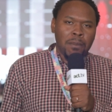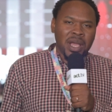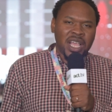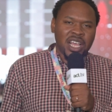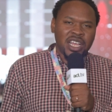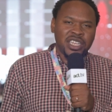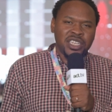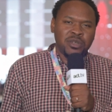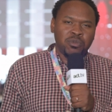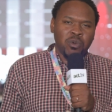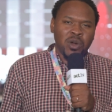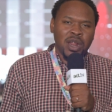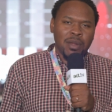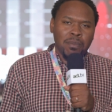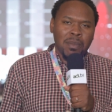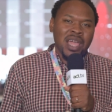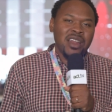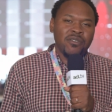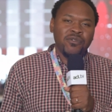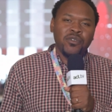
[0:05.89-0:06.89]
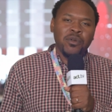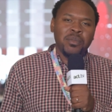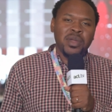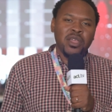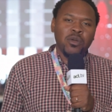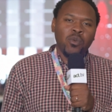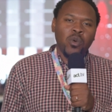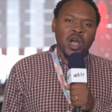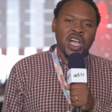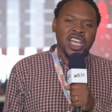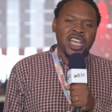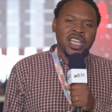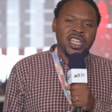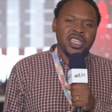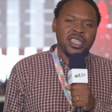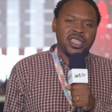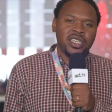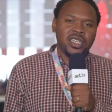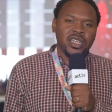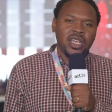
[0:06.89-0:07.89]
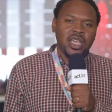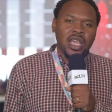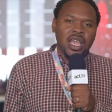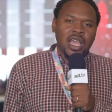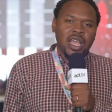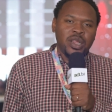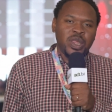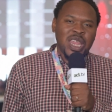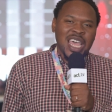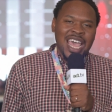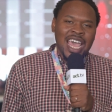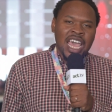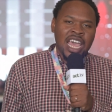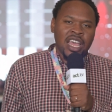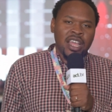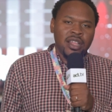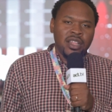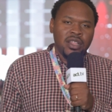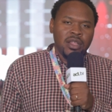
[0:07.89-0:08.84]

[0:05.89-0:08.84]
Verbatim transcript: because what it meant for me was that